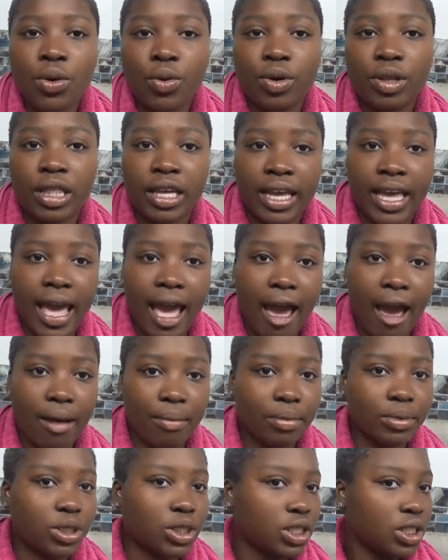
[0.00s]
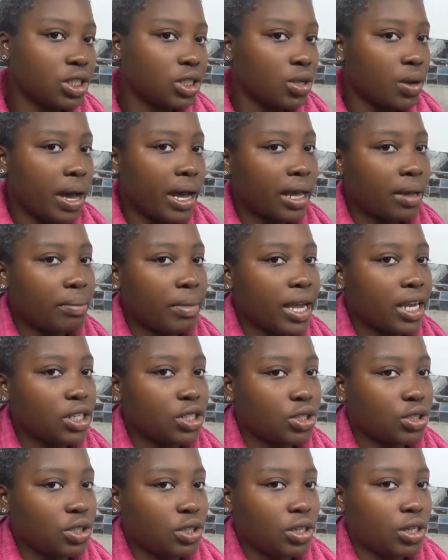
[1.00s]
with a cap just so I can make
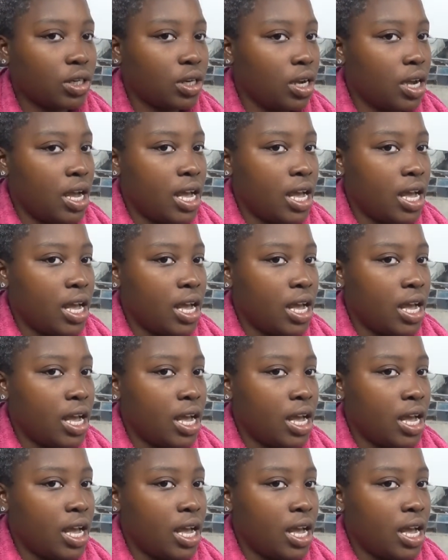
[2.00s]
sure